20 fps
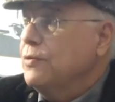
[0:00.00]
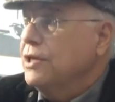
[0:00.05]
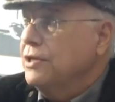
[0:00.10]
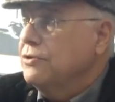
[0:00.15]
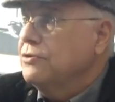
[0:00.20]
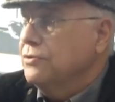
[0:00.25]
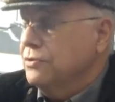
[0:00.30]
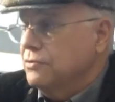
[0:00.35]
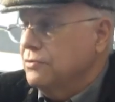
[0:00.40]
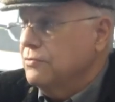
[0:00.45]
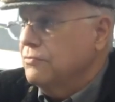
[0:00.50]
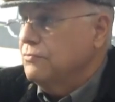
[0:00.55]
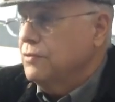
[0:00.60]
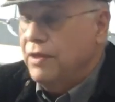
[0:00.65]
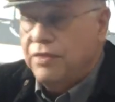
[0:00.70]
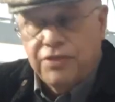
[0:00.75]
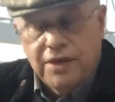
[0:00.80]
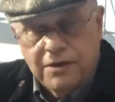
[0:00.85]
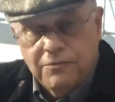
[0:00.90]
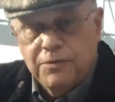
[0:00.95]
we do.
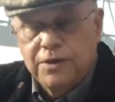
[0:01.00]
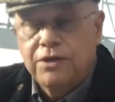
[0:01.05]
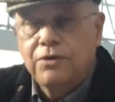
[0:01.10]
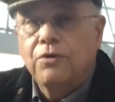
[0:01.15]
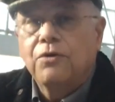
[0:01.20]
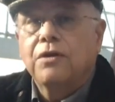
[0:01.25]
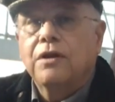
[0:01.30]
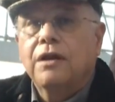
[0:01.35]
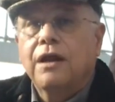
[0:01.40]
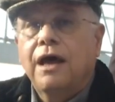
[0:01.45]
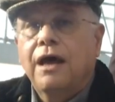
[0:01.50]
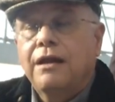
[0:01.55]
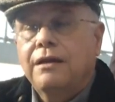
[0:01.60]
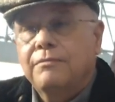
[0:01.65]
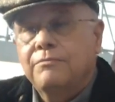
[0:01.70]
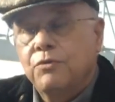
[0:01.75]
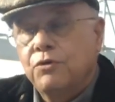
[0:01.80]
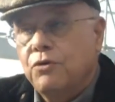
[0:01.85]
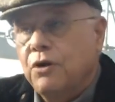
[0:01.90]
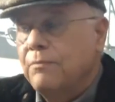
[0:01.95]
We think we know a lot
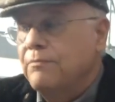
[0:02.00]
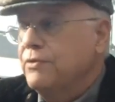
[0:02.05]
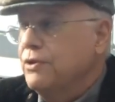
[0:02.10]
more.